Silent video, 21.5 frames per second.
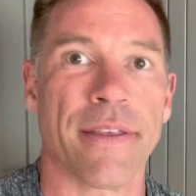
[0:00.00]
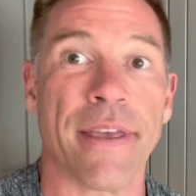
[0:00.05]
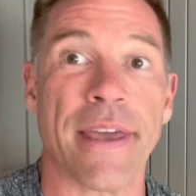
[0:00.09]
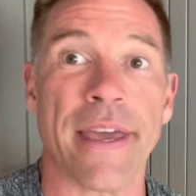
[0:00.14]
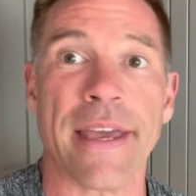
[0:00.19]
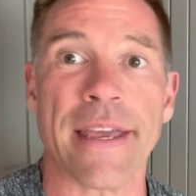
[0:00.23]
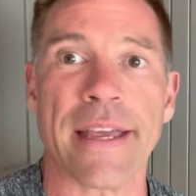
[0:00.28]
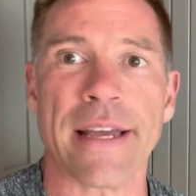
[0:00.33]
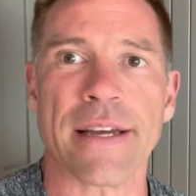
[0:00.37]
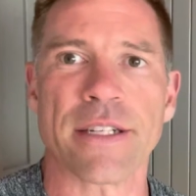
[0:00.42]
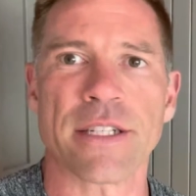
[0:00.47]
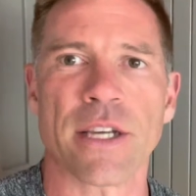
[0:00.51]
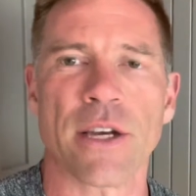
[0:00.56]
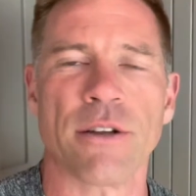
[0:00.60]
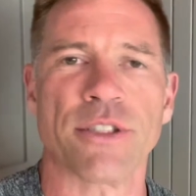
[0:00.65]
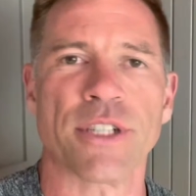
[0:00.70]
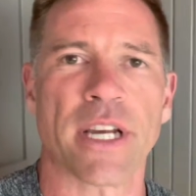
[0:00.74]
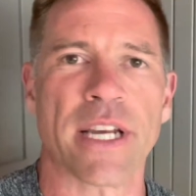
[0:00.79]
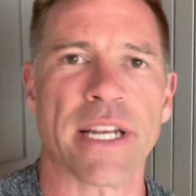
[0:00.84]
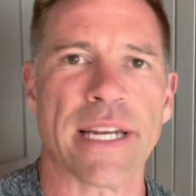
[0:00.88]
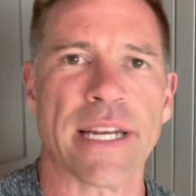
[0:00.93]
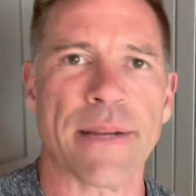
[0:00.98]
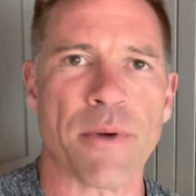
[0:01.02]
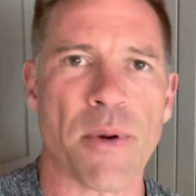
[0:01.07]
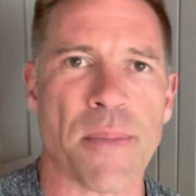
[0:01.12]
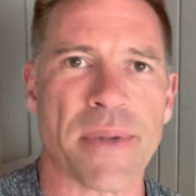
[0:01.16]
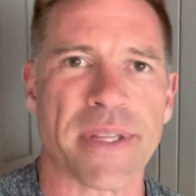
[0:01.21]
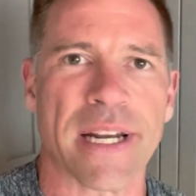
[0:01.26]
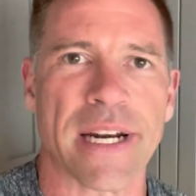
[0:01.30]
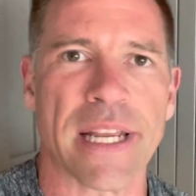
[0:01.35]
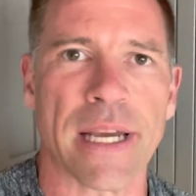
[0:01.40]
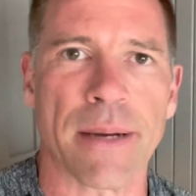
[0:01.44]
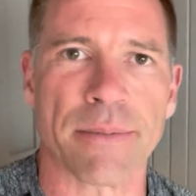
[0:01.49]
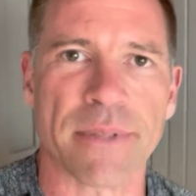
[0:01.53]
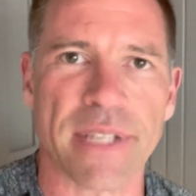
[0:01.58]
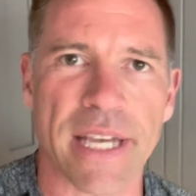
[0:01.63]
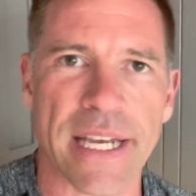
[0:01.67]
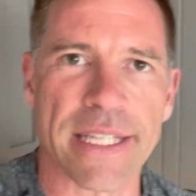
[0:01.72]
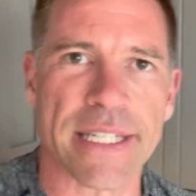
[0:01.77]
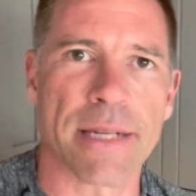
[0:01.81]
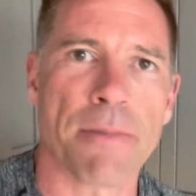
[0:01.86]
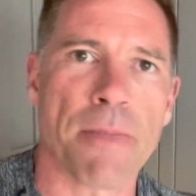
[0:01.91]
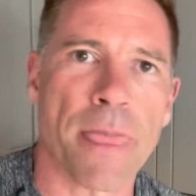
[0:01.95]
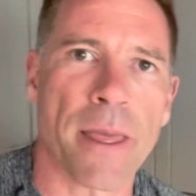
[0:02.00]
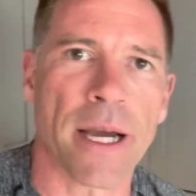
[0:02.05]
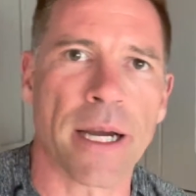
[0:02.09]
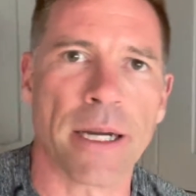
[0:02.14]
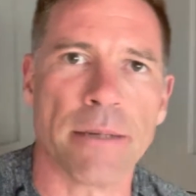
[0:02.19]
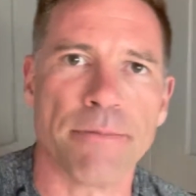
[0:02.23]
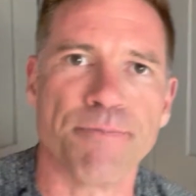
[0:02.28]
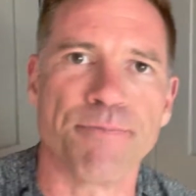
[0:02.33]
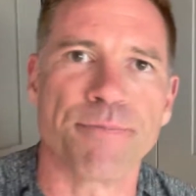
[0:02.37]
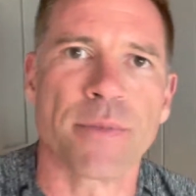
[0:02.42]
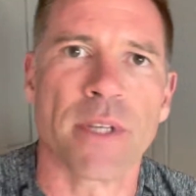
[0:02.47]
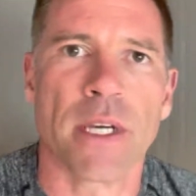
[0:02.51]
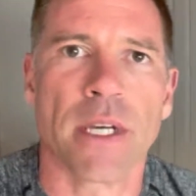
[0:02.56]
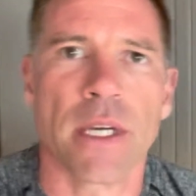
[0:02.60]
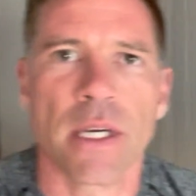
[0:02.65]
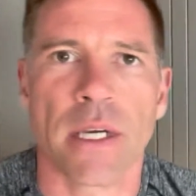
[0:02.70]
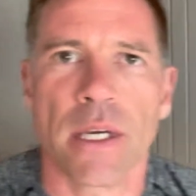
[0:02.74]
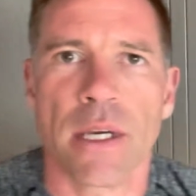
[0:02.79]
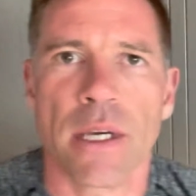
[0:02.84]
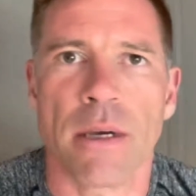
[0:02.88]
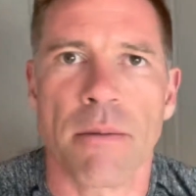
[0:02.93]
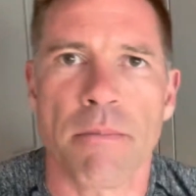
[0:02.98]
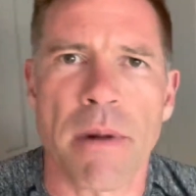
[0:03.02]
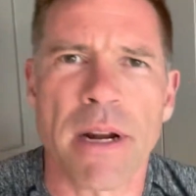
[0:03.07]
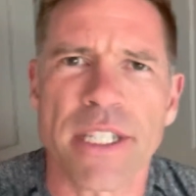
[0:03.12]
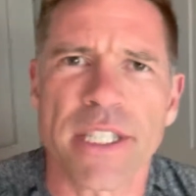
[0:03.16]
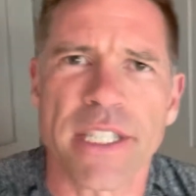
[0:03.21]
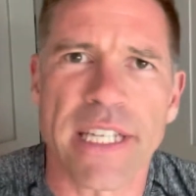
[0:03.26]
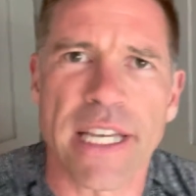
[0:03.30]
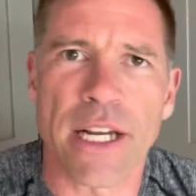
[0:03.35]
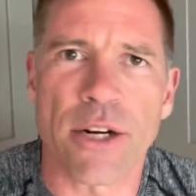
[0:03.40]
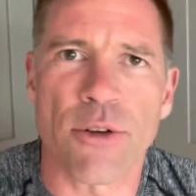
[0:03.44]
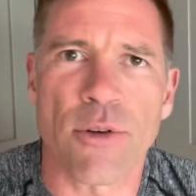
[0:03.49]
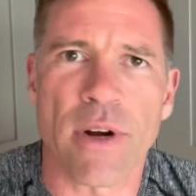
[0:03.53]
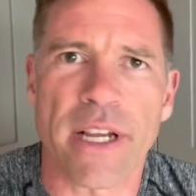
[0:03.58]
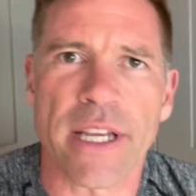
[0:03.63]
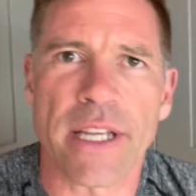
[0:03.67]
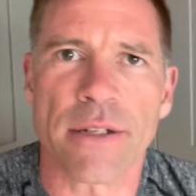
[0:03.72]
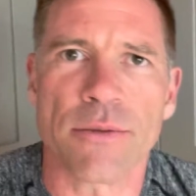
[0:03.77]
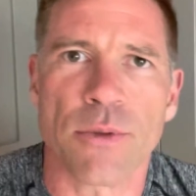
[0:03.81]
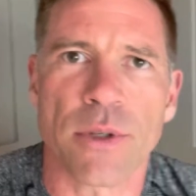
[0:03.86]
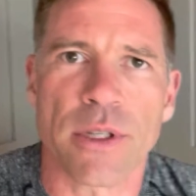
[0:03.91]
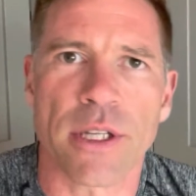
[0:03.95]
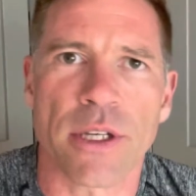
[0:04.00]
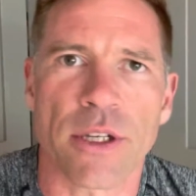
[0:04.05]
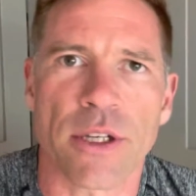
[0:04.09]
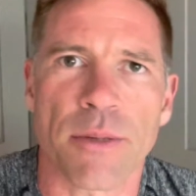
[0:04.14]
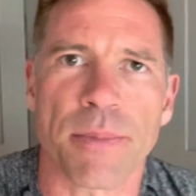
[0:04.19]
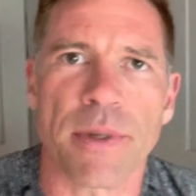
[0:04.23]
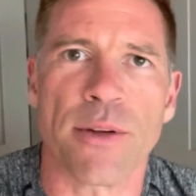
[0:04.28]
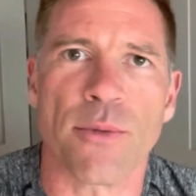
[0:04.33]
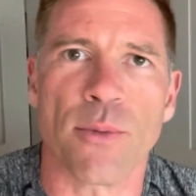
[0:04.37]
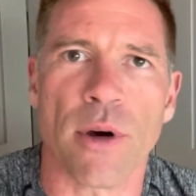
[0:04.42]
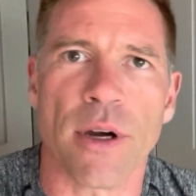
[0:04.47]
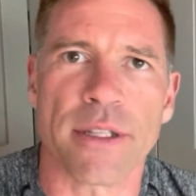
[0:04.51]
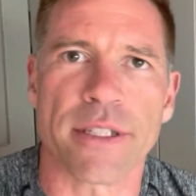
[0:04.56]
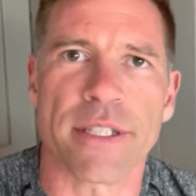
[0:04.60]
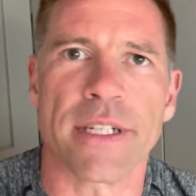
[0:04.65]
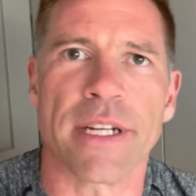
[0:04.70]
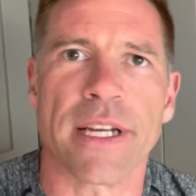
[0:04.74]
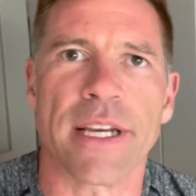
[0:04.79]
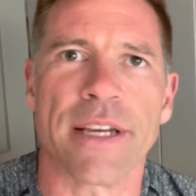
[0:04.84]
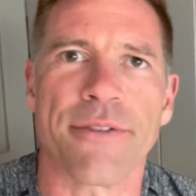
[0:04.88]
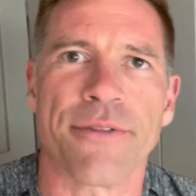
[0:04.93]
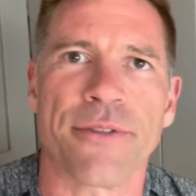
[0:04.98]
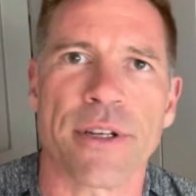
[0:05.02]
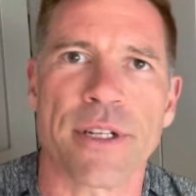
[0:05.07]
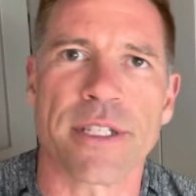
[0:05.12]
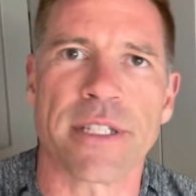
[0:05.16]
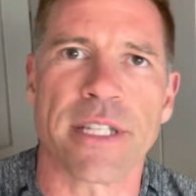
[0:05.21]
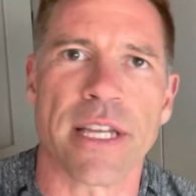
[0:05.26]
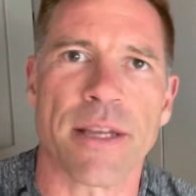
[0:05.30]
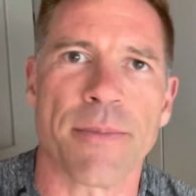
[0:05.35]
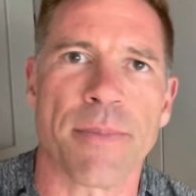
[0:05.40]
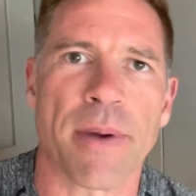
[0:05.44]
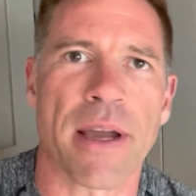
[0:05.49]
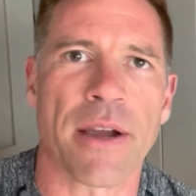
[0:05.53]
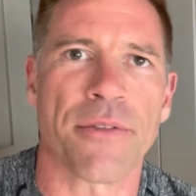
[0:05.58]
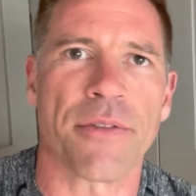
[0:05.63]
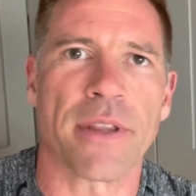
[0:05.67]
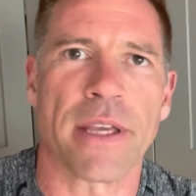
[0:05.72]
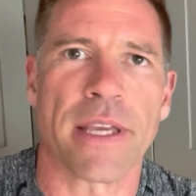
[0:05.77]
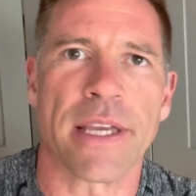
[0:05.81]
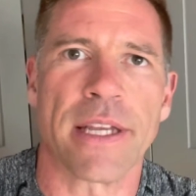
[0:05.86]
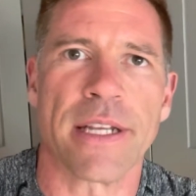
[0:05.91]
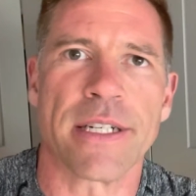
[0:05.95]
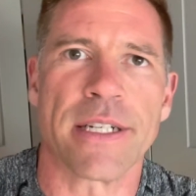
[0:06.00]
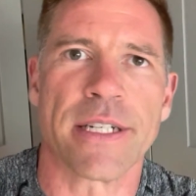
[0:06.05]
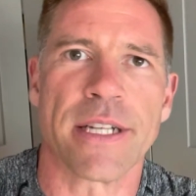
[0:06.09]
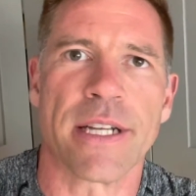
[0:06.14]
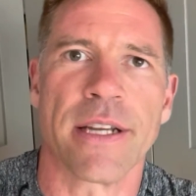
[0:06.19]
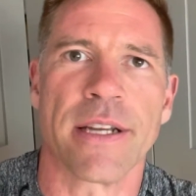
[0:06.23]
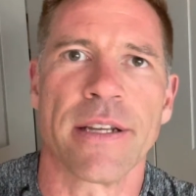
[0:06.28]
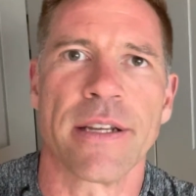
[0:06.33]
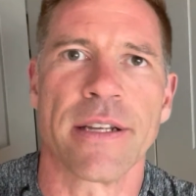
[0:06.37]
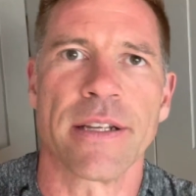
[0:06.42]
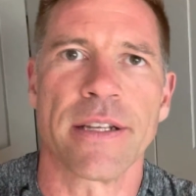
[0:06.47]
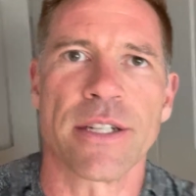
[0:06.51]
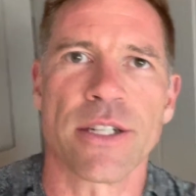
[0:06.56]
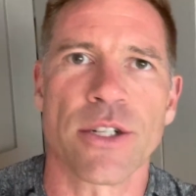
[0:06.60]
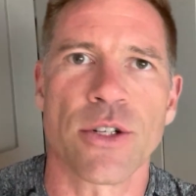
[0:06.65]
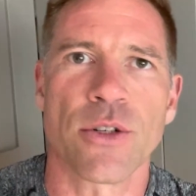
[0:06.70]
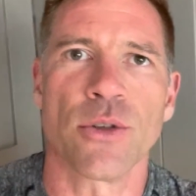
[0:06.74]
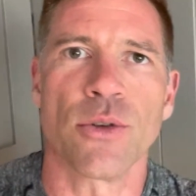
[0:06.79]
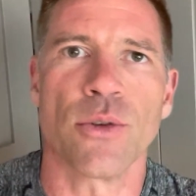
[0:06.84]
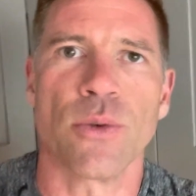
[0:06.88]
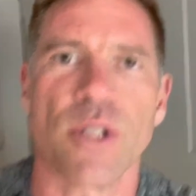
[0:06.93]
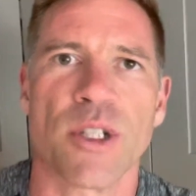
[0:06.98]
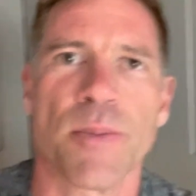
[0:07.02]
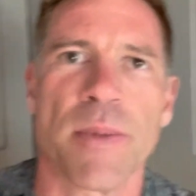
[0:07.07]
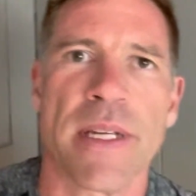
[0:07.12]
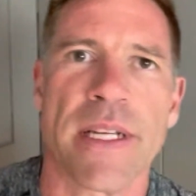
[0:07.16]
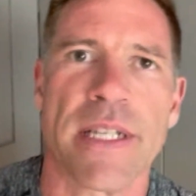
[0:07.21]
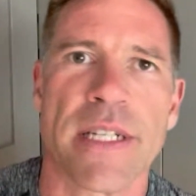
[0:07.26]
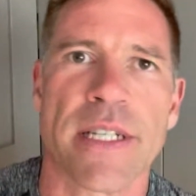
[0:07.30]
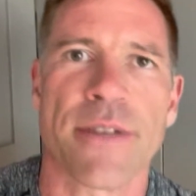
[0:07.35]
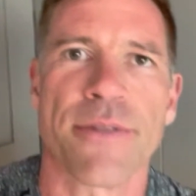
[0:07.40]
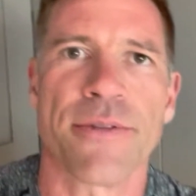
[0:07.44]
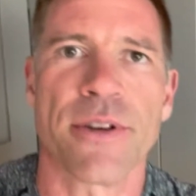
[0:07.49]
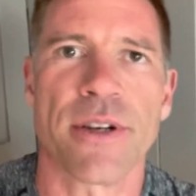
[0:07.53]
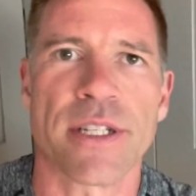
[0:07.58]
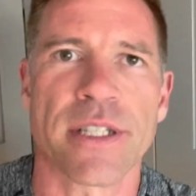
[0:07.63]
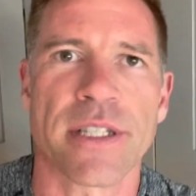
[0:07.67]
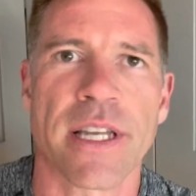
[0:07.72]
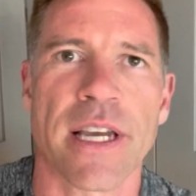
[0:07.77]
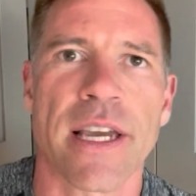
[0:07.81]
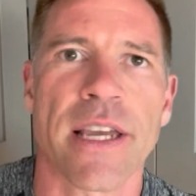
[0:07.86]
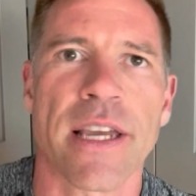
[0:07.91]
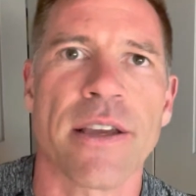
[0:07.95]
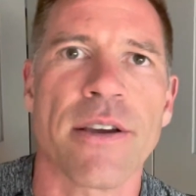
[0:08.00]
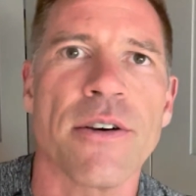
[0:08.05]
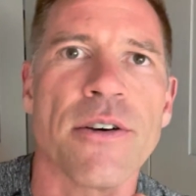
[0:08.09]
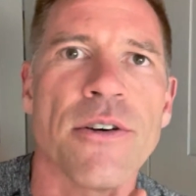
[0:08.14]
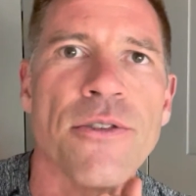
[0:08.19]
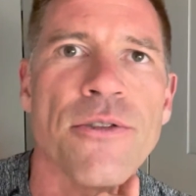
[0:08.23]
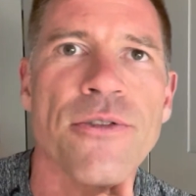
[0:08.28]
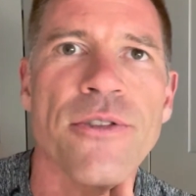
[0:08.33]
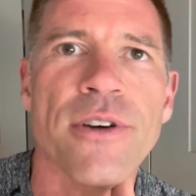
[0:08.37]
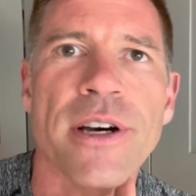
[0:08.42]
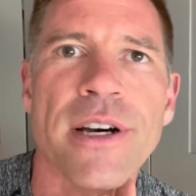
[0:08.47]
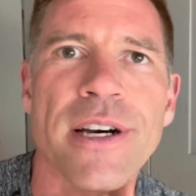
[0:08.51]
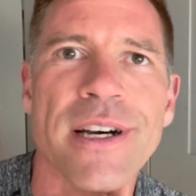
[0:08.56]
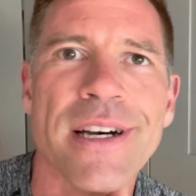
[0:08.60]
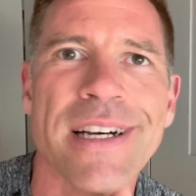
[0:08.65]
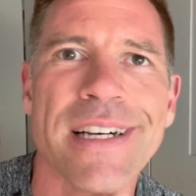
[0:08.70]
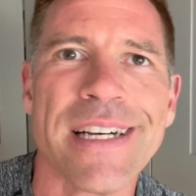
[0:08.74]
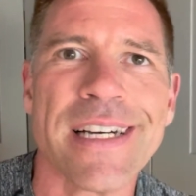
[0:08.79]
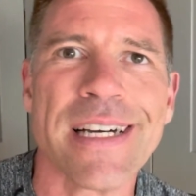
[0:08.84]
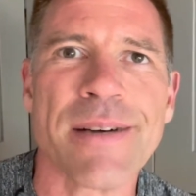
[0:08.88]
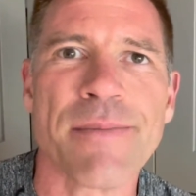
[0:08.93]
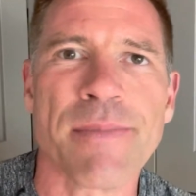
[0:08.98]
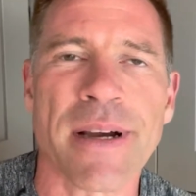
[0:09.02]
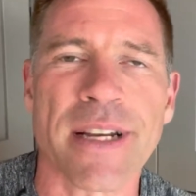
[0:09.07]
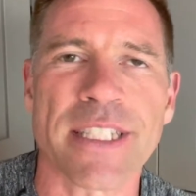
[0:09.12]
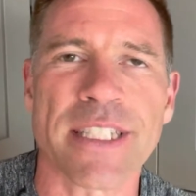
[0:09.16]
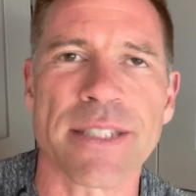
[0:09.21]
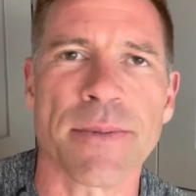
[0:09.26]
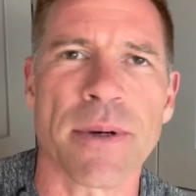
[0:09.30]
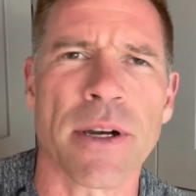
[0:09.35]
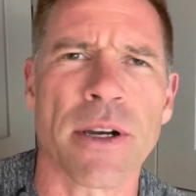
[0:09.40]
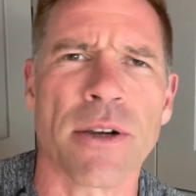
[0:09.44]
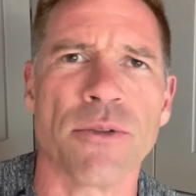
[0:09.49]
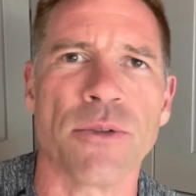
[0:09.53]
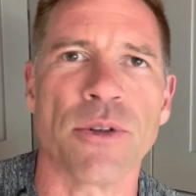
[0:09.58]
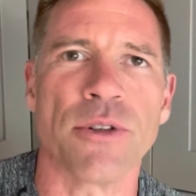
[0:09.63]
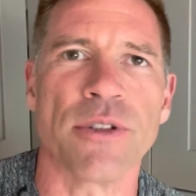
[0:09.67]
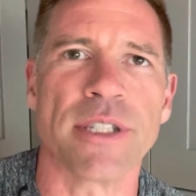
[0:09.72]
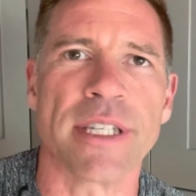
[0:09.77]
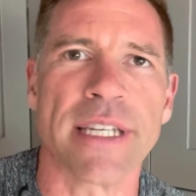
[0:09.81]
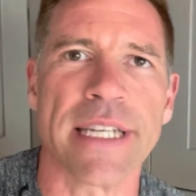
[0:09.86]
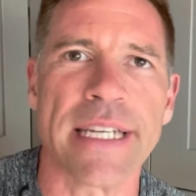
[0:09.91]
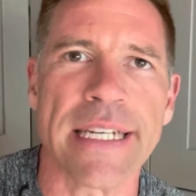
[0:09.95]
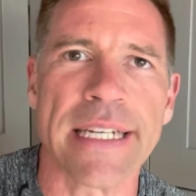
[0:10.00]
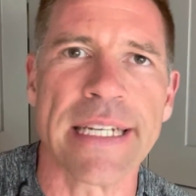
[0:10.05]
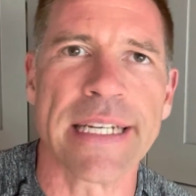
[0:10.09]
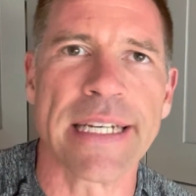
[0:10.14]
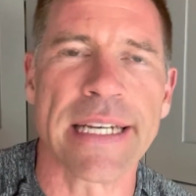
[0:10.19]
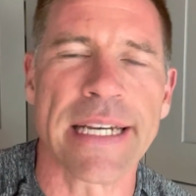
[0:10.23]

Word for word: Hey, how's it going? Checking in with my daily update. Um, managed to get cracking with a good bit of work today. First day back for the kids at school, which means the first day of uh, back to my own routine.